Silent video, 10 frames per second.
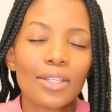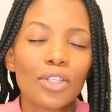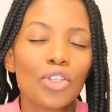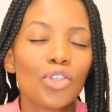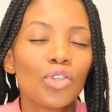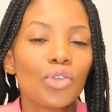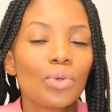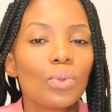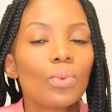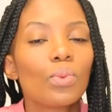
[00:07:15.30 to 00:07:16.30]

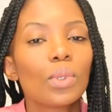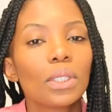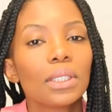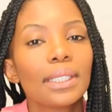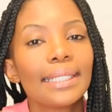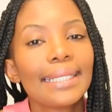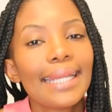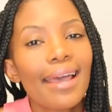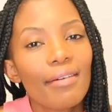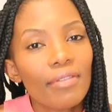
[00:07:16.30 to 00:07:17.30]
You will
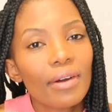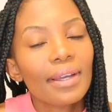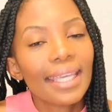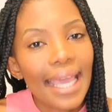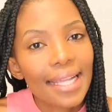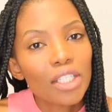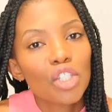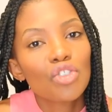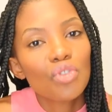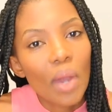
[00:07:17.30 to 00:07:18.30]
never get
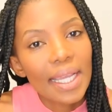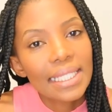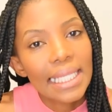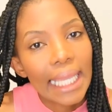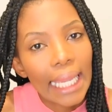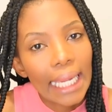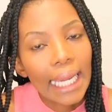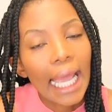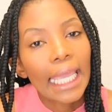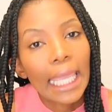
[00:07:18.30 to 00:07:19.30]
dry skin
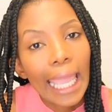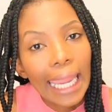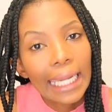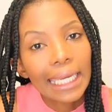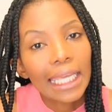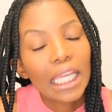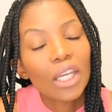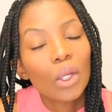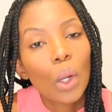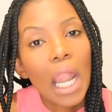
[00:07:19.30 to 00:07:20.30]
again
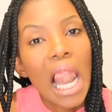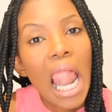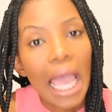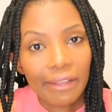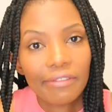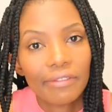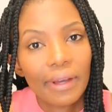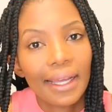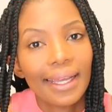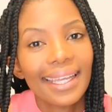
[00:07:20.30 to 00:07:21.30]
in your
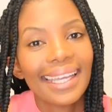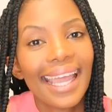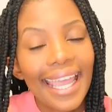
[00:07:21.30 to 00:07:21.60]
life.